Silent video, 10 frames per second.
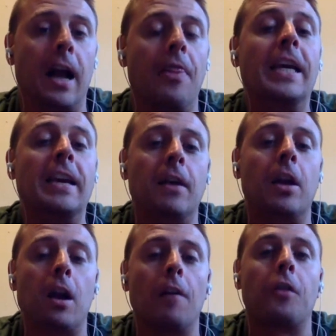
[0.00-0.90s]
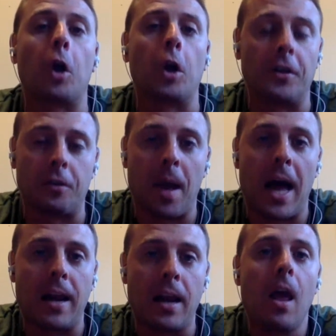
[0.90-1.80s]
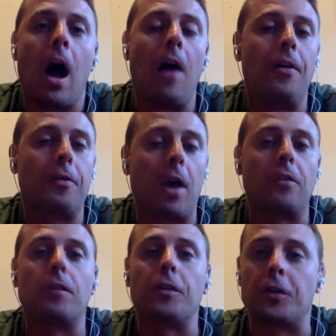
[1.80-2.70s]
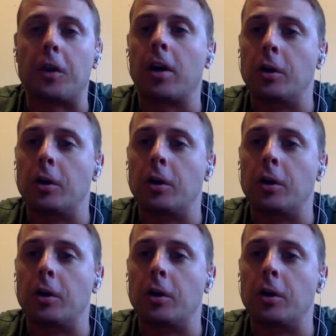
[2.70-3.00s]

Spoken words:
I think he's done enough to earn a spot on this roster for sure.